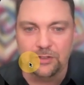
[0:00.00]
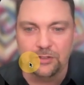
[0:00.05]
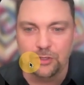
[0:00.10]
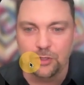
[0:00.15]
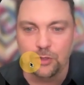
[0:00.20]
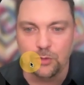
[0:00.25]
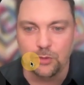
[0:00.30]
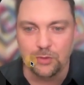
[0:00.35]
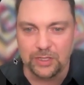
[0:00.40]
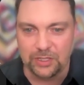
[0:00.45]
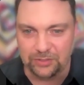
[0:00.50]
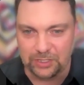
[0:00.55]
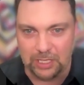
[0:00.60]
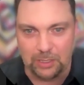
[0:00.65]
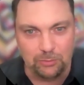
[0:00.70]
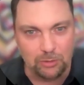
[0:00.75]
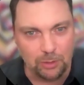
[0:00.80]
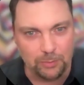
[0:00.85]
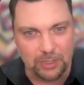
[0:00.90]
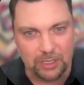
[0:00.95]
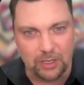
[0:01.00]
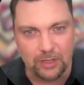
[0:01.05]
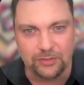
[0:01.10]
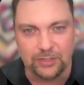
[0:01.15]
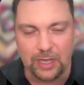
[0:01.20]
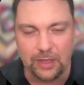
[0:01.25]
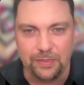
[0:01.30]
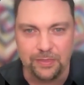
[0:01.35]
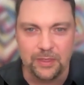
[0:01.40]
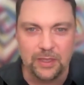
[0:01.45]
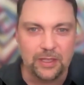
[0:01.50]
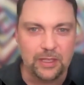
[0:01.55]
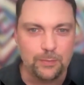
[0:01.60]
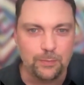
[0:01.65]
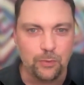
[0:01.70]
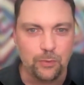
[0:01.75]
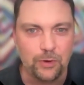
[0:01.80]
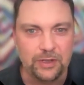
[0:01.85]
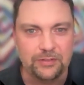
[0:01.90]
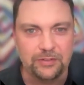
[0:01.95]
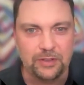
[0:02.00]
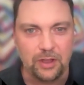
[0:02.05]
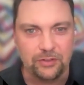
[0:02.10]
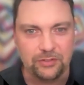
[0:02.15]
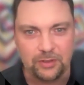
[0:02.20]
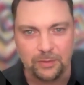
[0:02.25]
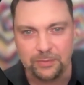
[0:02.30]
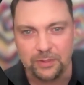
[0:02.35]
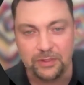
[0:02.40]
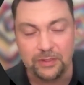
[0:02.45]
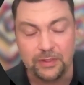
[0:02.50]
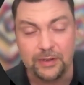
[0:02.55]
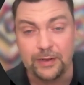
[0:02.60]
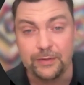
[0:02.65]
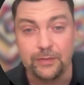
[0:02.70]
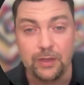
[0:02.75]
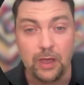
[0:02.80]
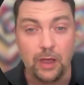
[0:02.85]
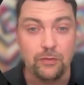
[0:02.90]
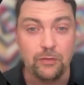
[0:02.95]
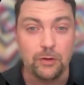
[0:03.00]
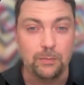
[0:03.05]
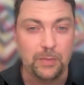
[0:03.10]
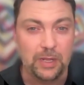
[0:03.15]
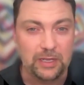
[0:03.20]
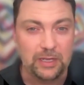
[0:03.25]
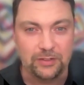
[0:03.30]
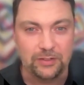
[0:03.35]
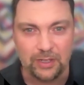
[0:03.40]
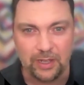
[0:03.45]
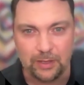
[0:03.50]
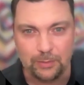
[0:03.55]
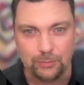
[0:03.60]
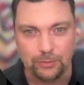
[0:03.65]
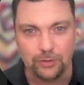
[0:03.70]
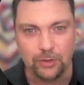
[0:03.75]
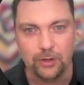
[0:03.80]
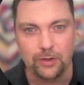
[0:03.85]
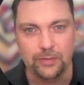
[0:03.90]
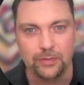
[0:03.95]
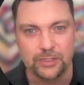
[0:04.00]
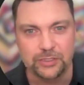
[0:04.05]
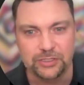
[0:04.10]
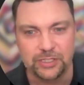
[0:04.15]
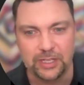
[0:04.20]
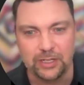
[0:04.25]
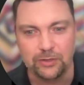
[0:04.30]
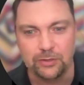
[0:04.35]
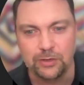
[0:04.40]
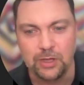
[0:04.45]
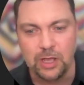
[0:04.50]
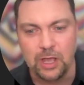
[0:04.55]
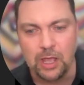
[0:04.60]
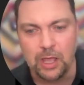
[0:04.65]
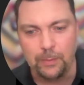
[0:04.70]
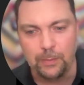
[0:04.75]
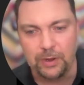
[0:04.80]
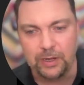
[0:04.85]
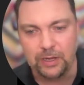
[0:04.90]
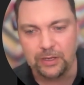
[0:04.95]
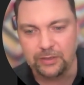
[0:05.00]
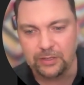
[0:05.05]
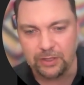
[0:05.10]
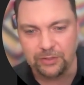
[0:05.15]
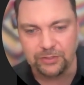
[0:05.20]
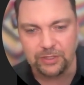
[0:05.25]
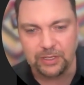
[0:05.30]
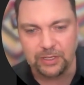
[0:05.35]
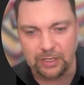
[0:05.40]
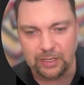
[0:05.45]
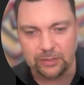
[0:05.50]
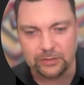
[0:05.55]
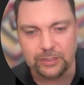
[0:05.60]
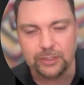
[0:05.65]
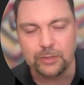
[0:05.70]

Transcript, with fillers: you this email because I think it points out something that I've covered many times on the channel, but it does it in a little